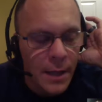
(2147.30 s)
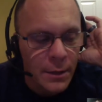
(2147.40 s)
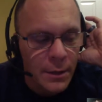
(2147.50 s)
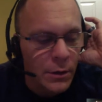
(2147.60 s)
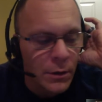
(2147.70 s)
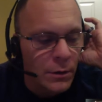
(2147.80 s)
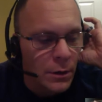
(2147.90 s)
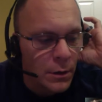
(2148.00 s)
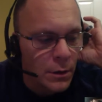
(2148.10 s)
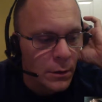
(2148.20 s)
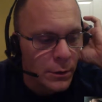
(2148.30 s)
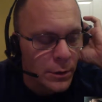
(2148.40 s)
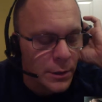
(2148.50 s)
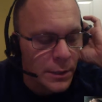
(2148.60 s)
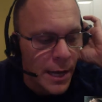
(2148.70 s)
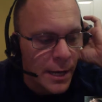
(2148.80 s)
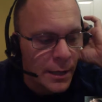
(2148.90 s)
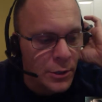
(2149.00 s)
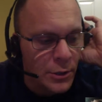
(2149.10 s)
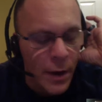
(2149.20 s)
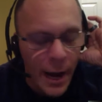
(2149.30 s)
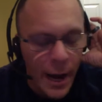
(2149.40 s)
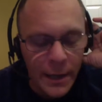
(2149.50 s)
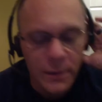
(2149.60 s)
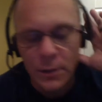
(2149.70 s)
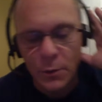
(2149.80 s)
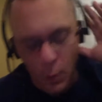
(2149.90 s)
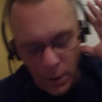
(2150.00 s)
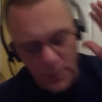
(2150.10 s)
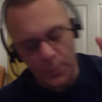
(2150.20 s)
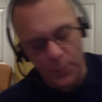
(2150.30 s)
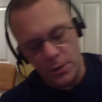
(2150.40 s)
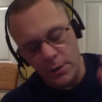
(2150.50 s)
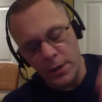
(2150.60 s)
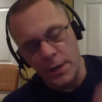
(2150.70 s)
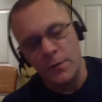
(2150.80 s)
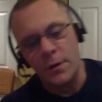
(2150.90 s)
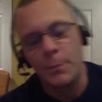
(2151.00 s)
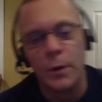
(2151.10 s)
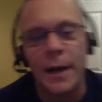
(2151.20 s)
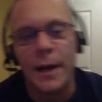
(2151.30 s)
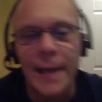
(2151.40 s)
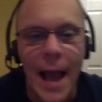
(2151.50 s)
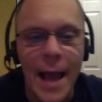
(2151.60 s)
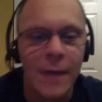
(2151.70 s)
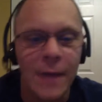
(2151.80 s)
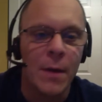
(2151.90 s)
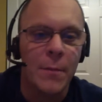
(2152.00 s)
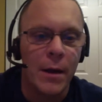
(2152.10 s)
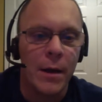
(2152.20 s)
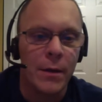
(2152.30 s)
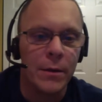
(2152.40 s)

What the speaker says: the third girl who's saying, "Do anything you want to me. You can even put a gag in my mouth.